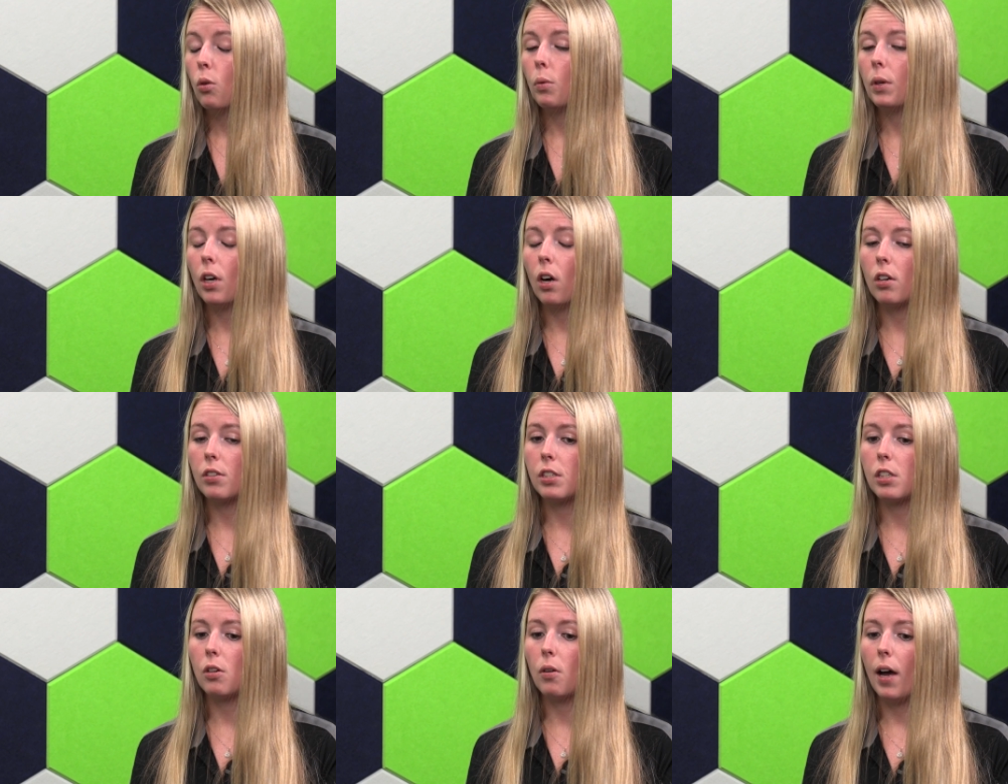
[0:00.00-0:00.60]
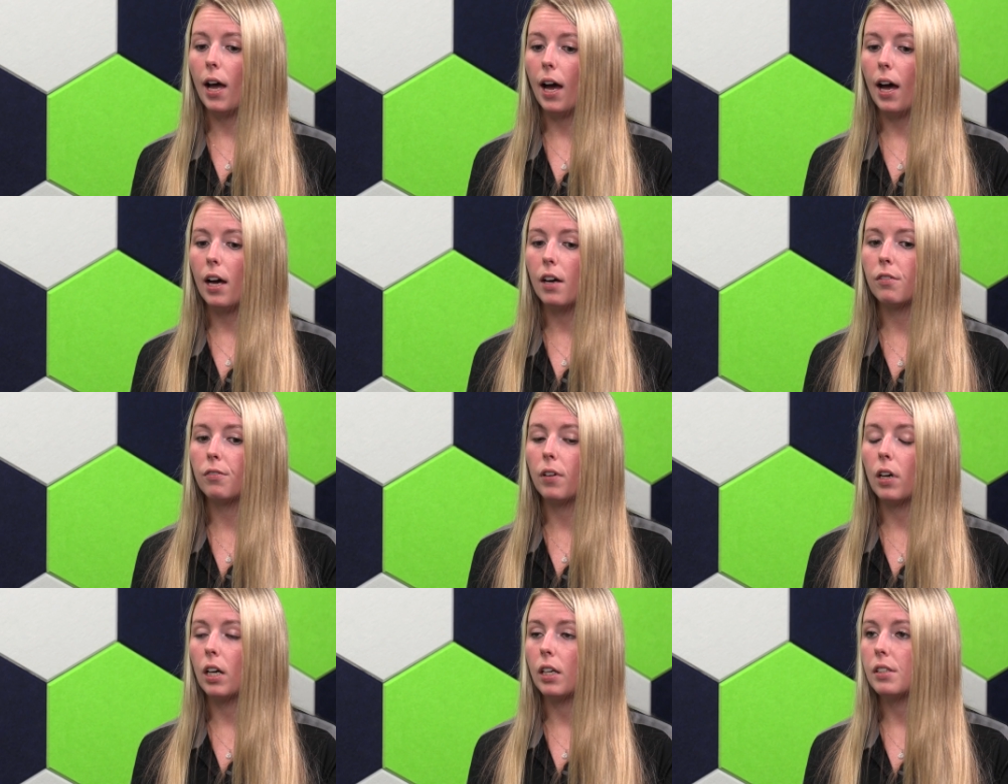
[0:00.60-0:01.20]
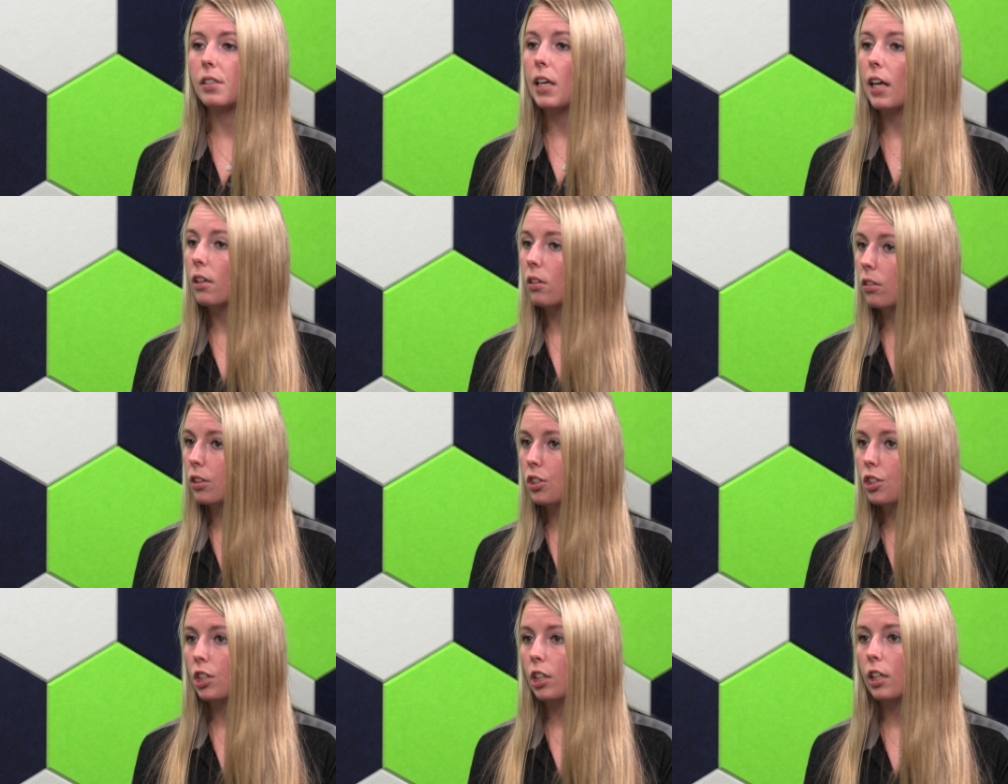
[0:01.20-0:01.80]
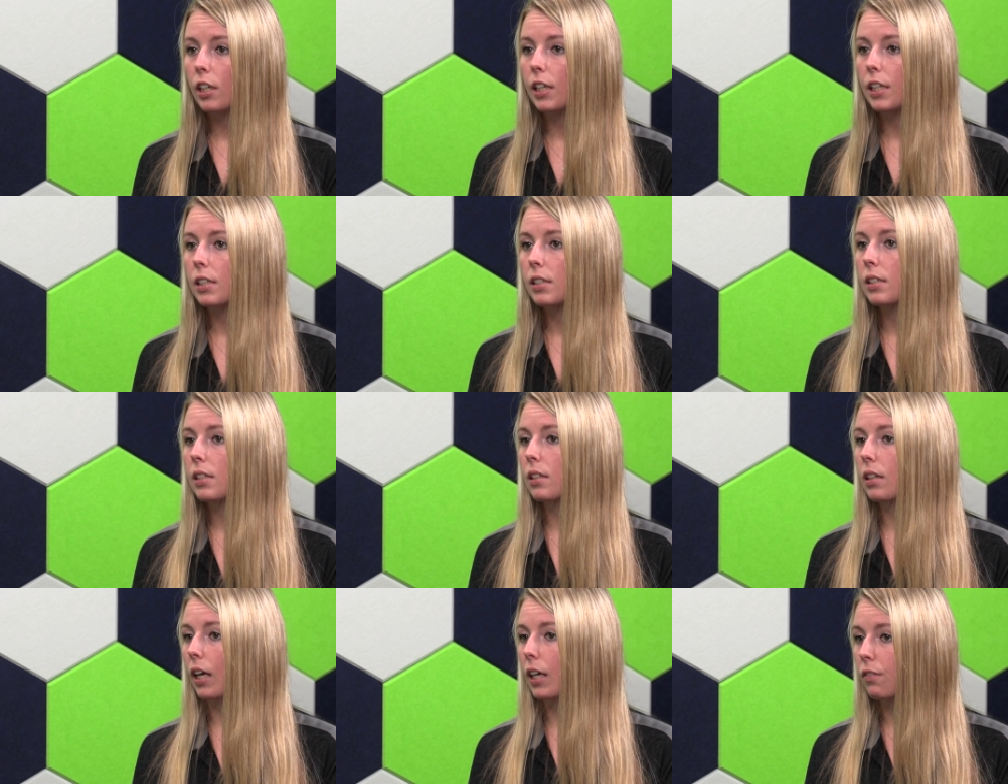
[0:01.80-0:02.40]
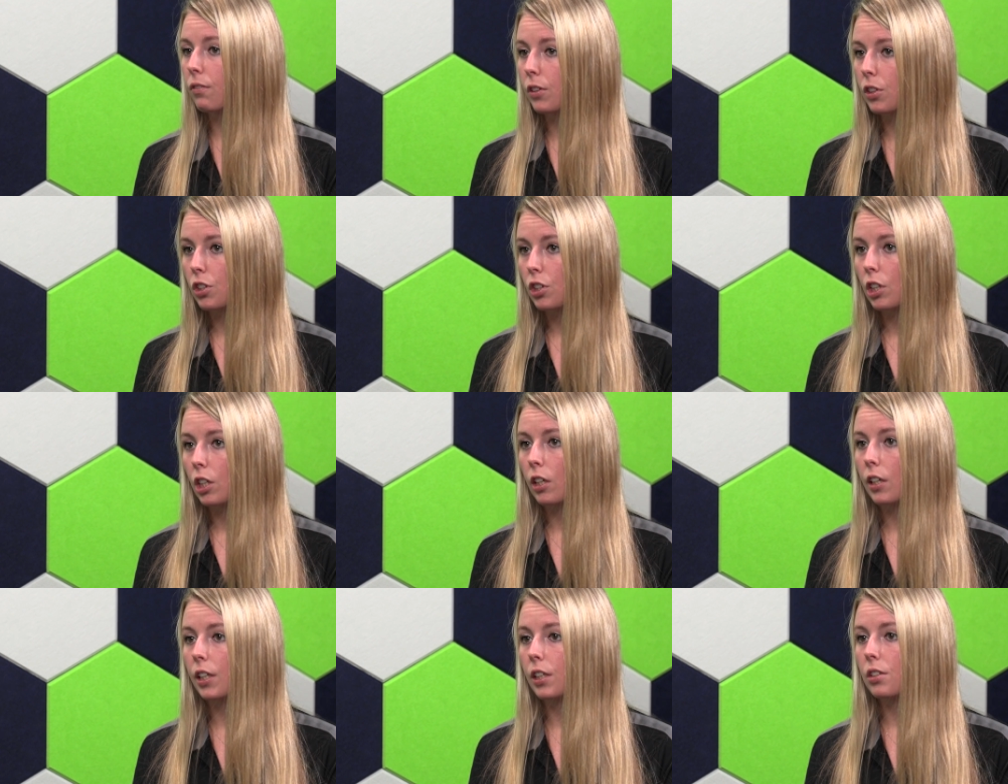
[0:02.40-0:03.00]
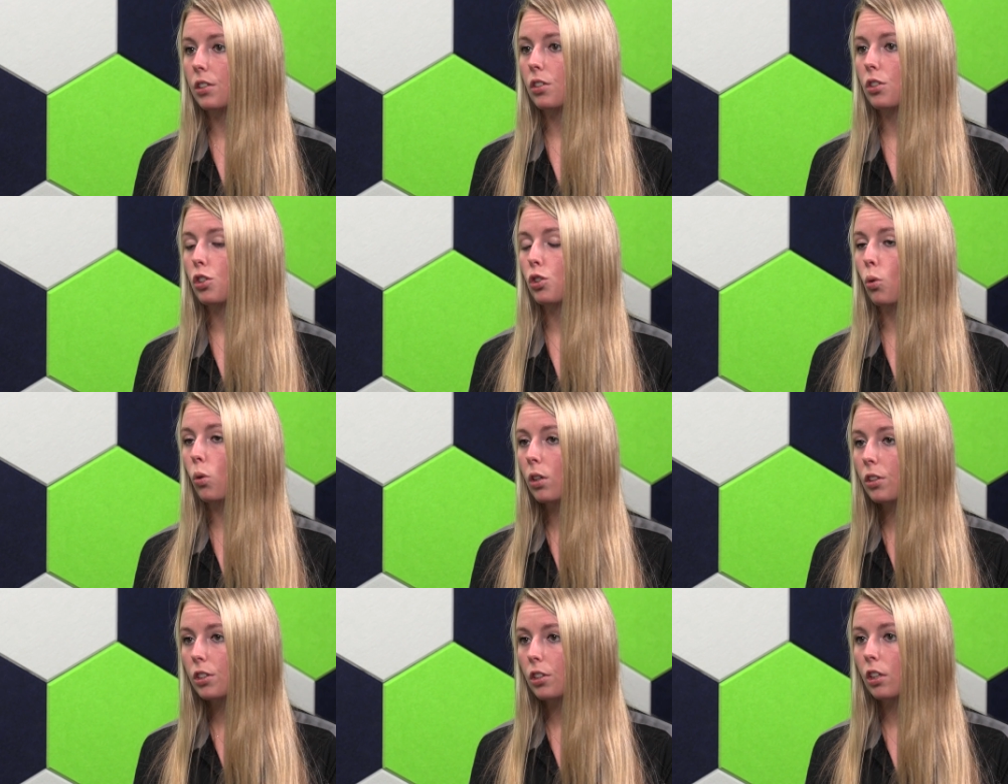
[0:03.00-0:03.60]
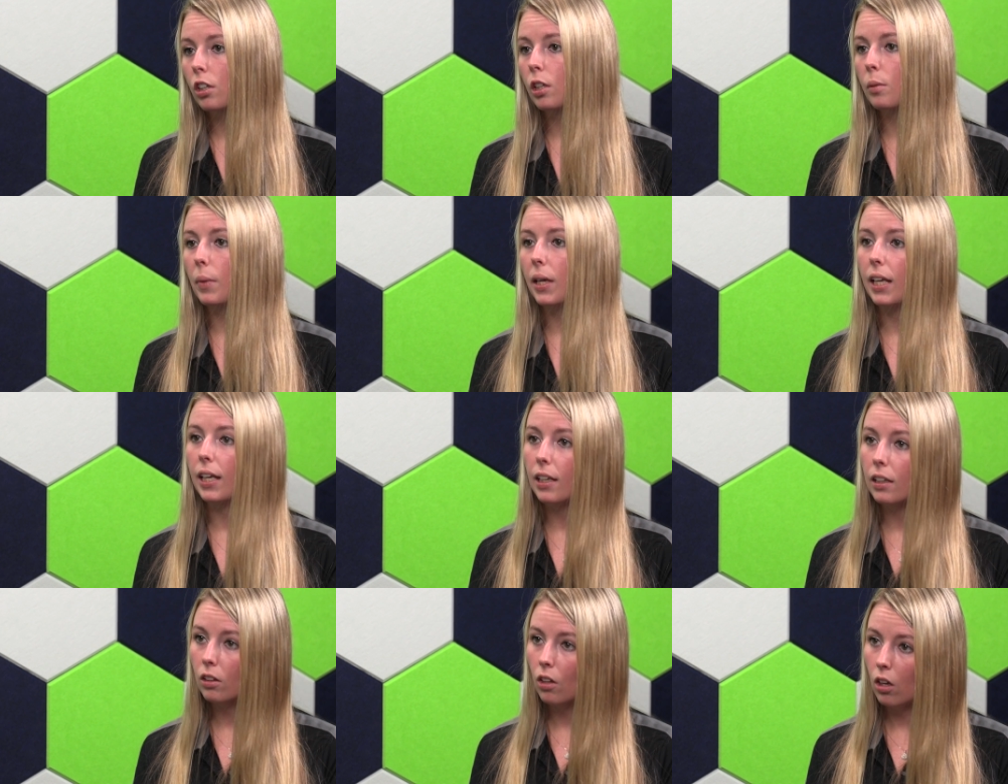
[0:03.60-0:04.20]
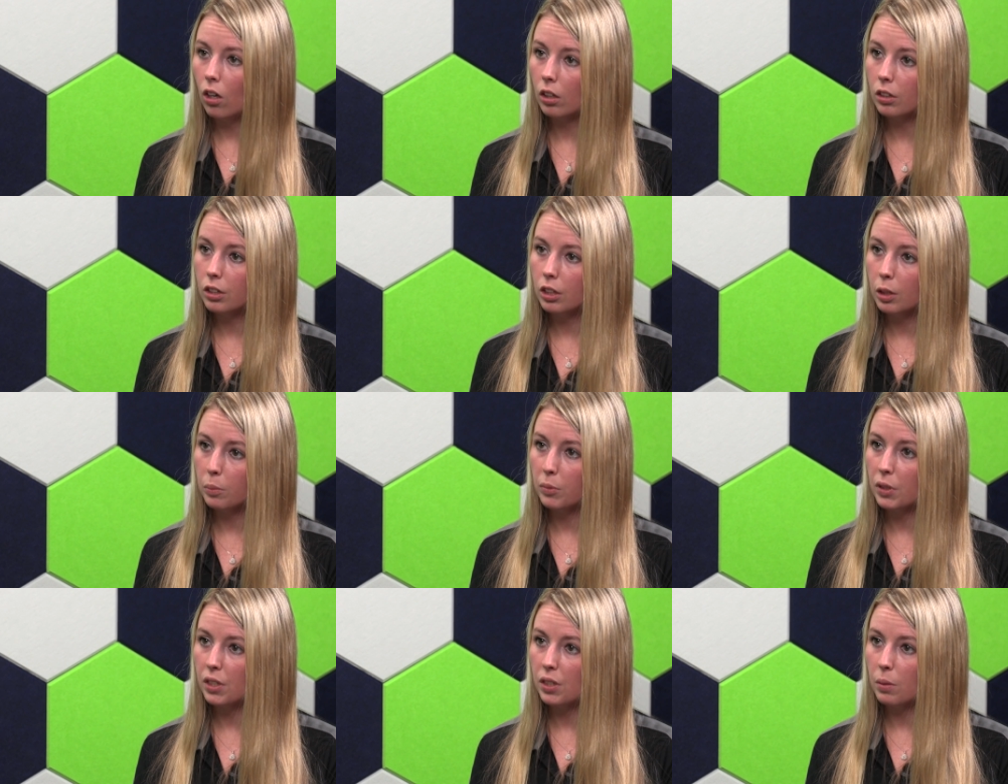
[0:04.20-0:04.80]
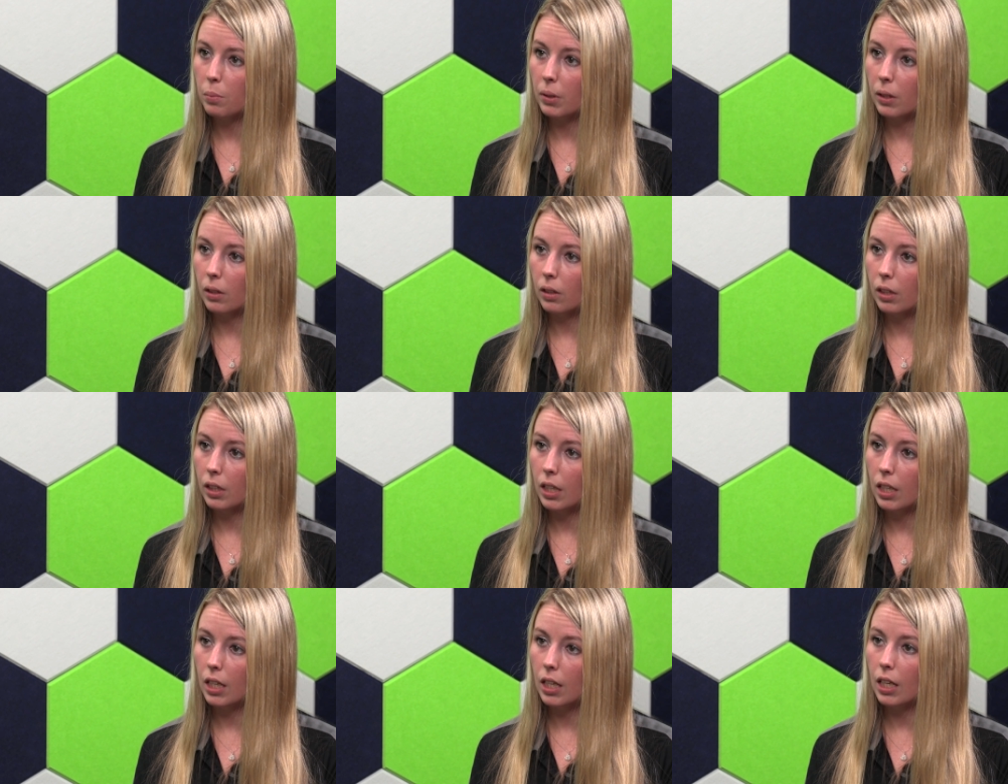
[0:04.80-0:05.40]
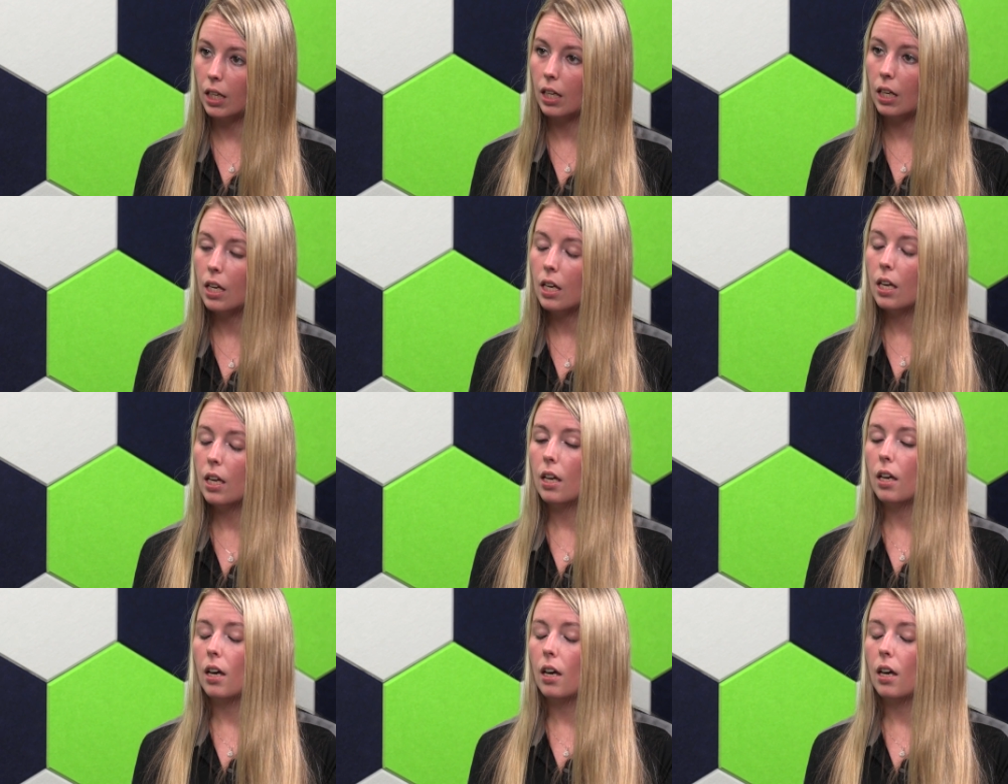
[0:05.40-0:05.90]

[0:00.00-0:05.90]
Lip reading: We also have dental insurance, life insurance, short-term and long-term disability.